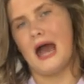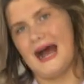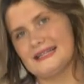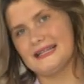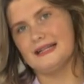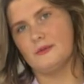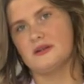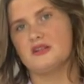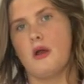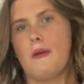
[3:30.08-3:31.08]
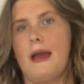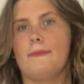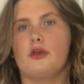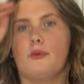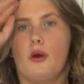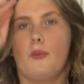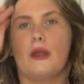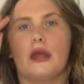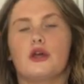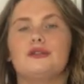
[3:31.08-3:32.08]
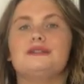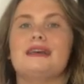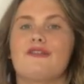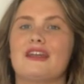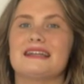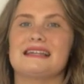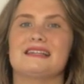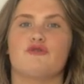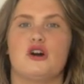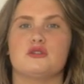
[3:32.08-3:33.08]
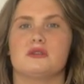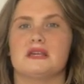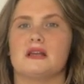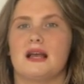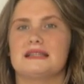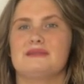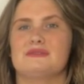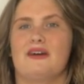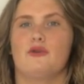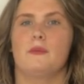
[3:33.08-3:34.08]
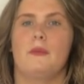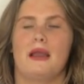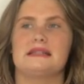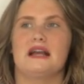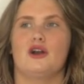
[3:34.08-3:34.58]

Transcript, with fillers: adds a little bit to it but you probably could definitely accessorize with this I can see myself wearing my belt.